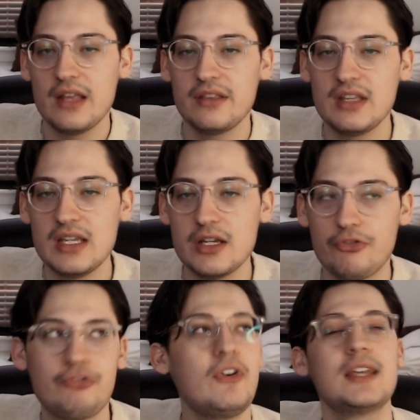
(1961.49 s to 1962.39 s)
The
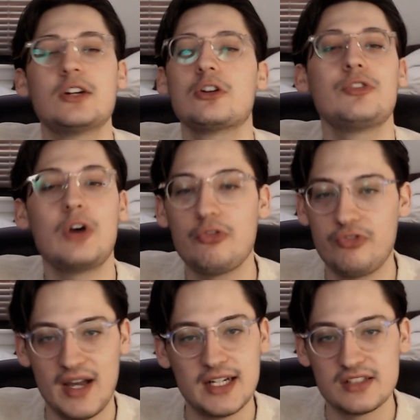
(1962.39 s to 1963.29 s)
fighter of all
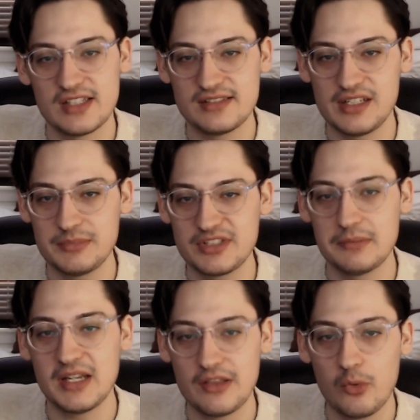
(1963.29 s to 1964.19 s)
fighters, it seems to
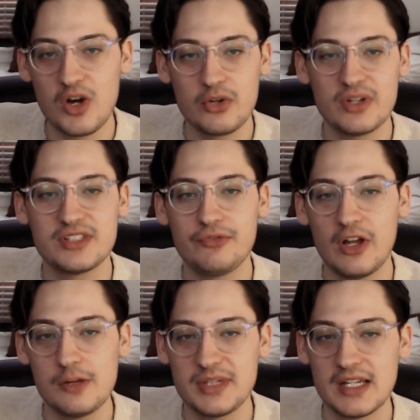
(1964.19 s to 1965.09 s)
me, the one who has
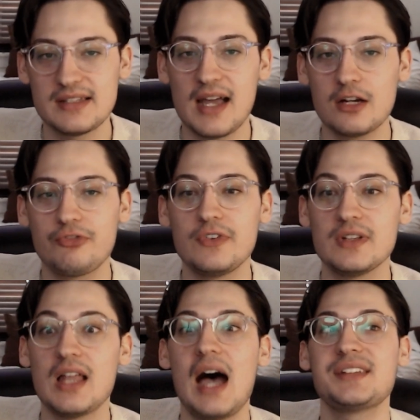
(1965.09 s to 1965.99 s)
developed an entire
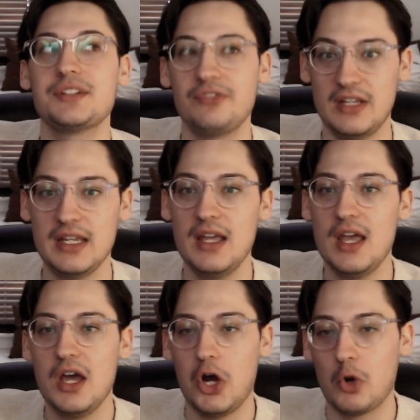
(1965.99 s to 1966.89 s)
philosophy
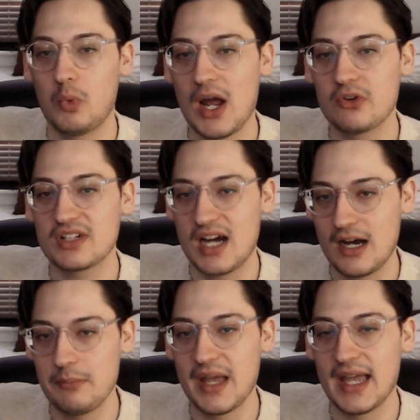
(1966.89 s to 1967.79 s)
around
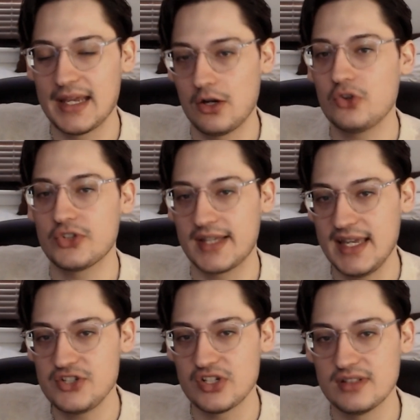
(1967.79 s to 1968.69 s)
combat and
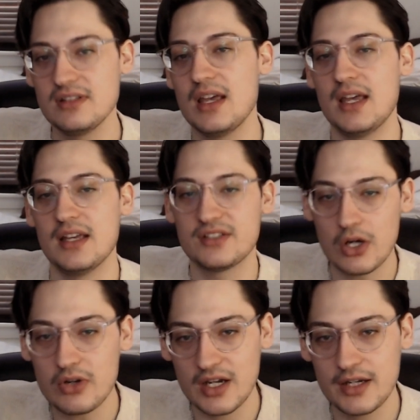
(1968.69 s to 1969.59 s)
altercations.
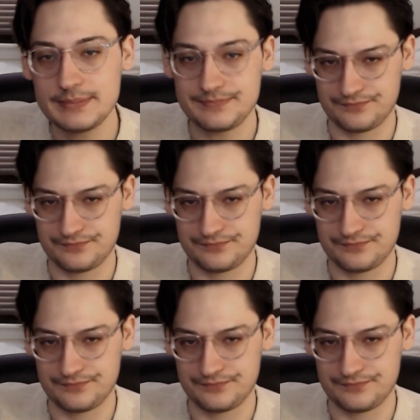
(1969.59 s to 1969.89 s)
Hisoka